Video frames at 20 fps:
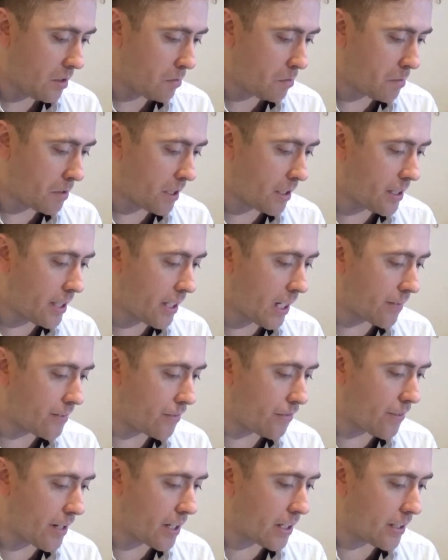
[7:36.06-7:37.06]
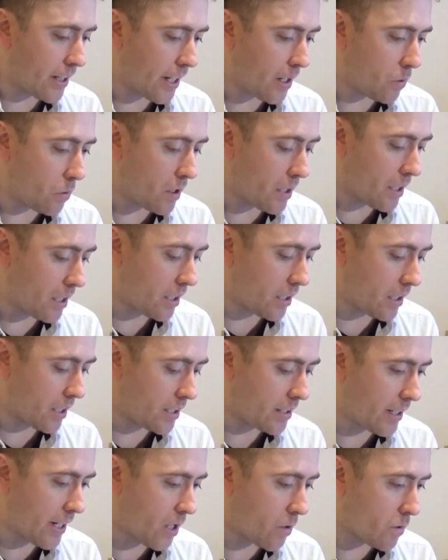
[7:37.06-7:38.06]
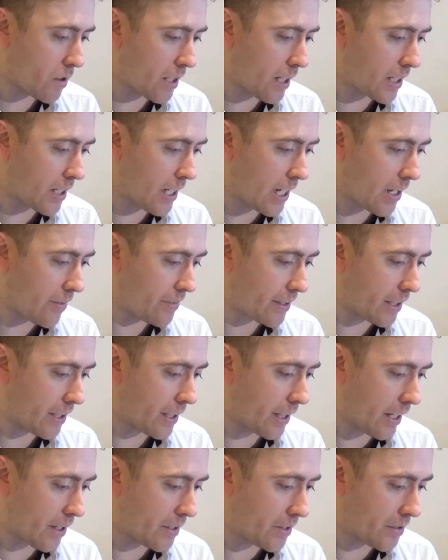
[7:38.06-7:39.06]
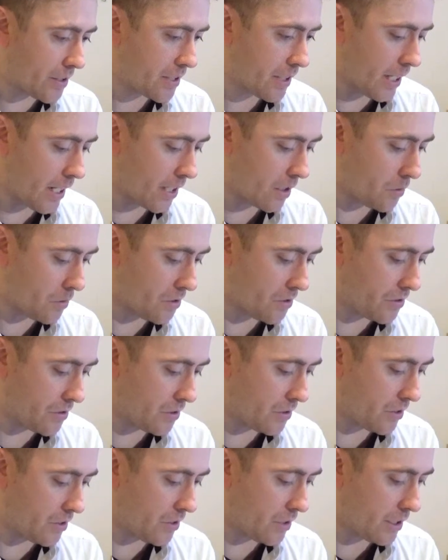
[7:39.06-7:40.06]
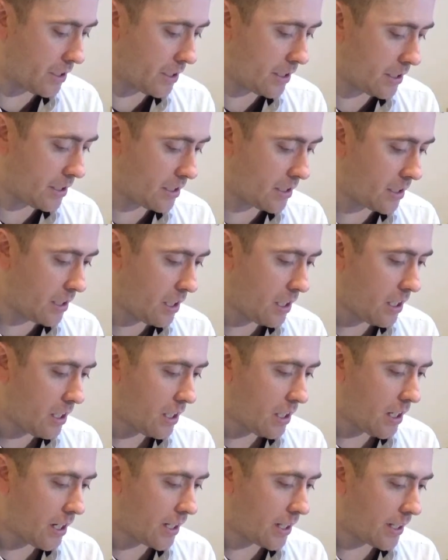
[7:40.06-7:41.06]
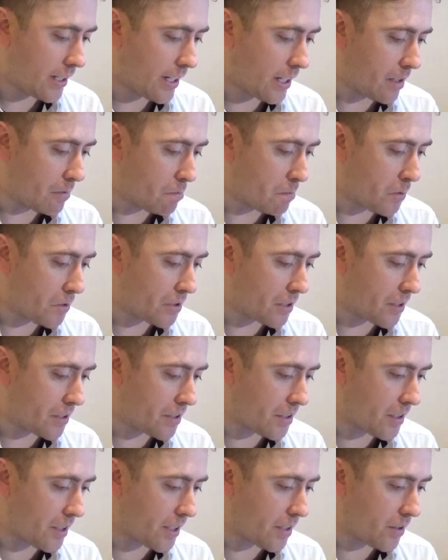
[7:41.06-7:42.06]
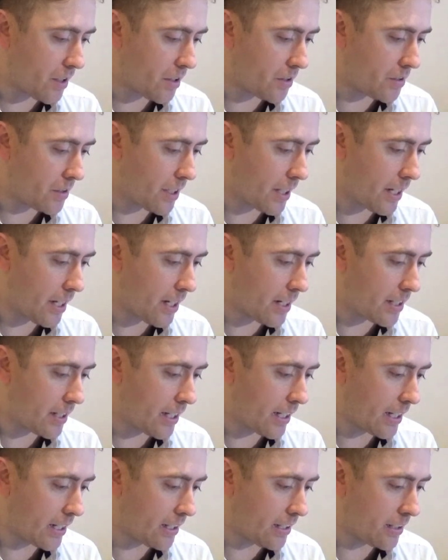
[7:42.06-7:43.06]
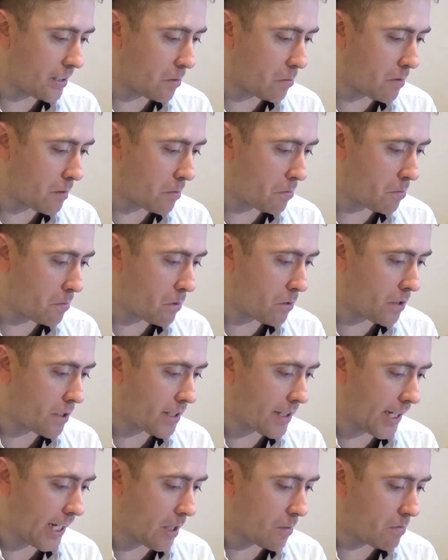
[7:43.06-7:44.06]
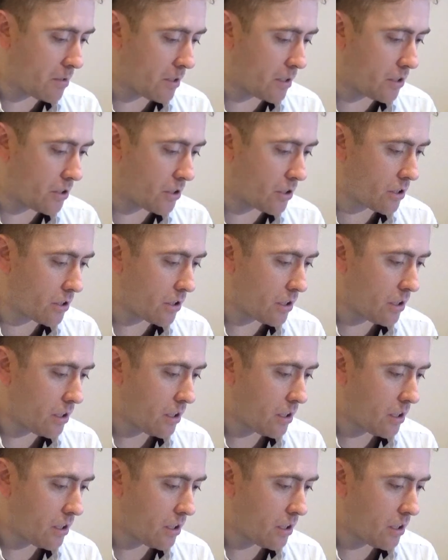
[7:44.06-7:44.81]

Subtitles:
But I think I defended that well, and now we're kind of having a counter-attack, which is good. I'm going to get a Musketeer out there to add a little bit more damage.